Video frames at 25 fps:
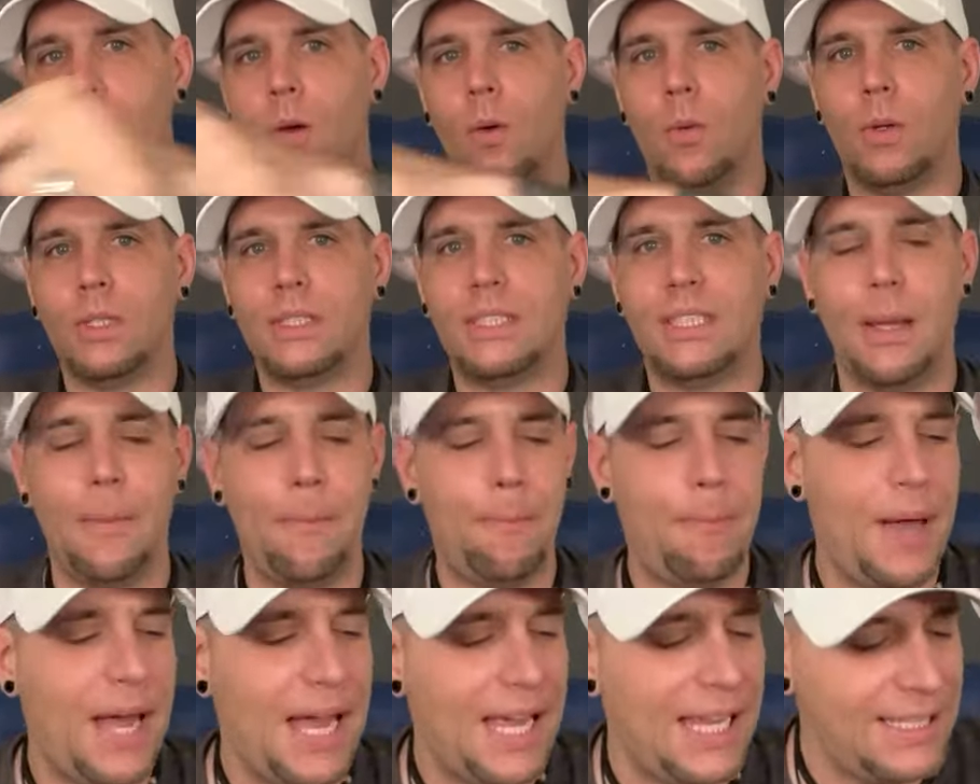What's
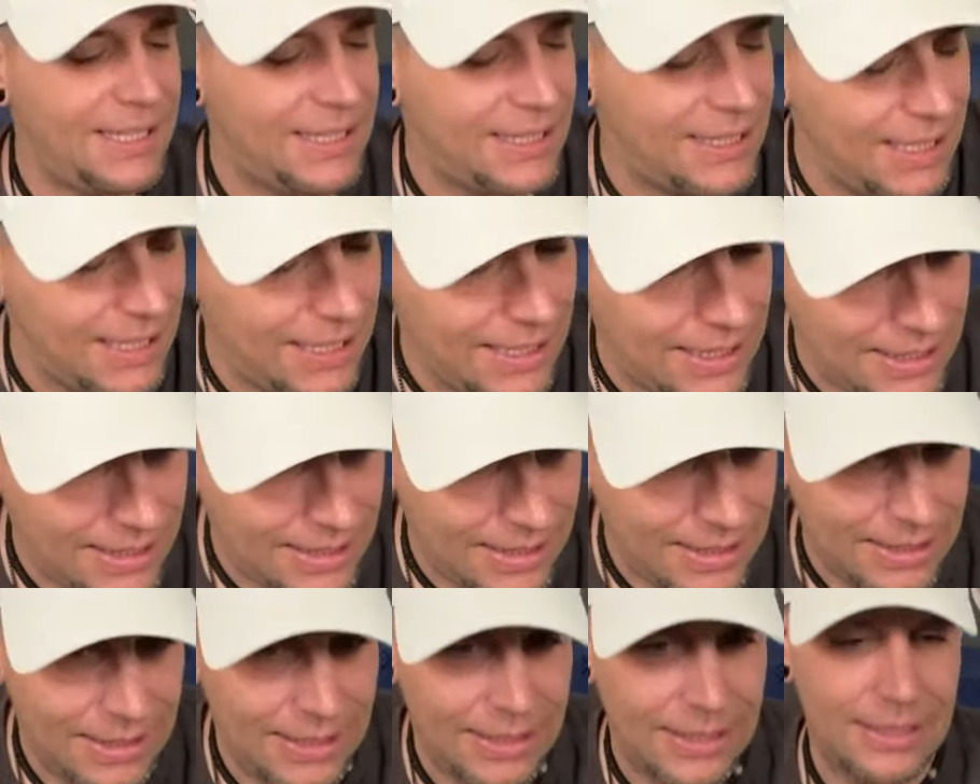up,
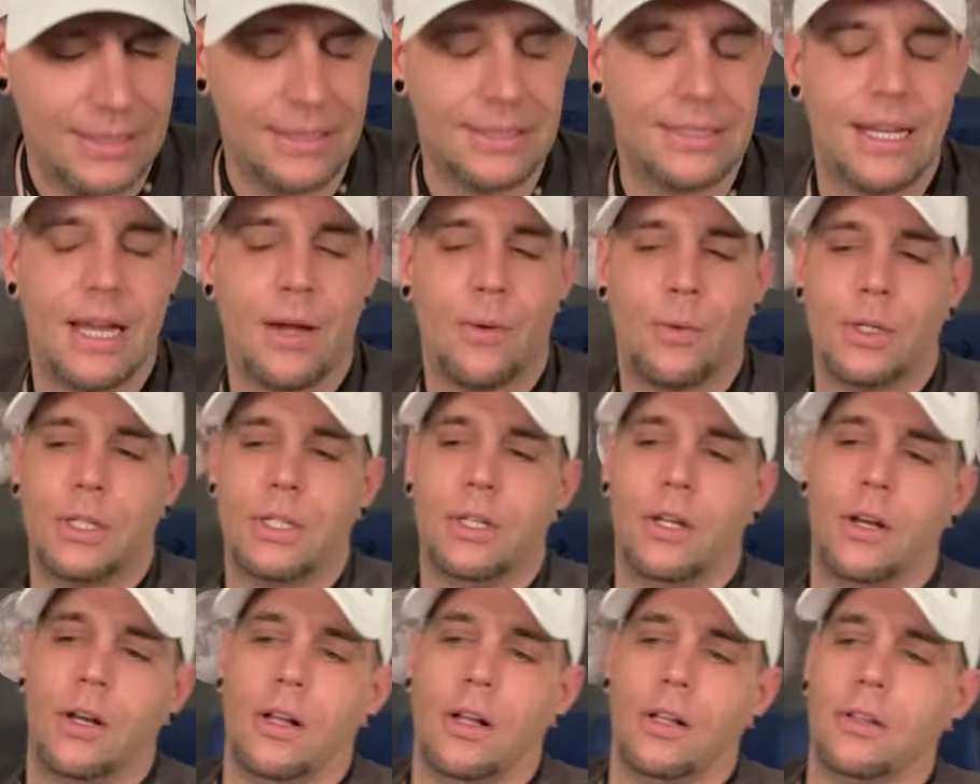Pisces? How are
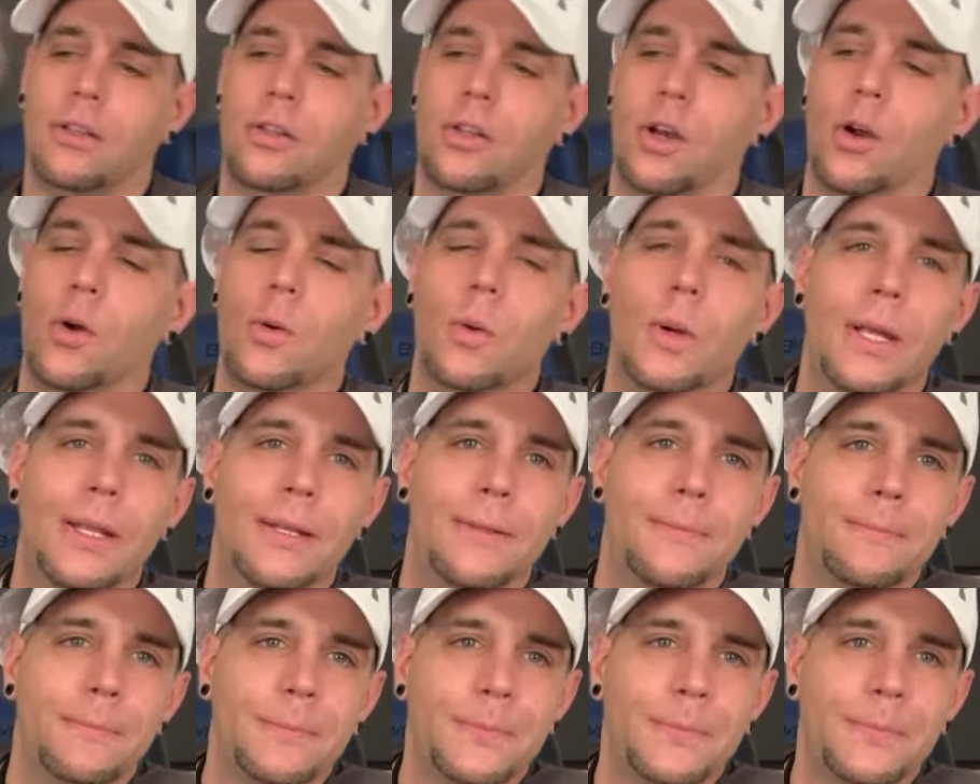y'all doing?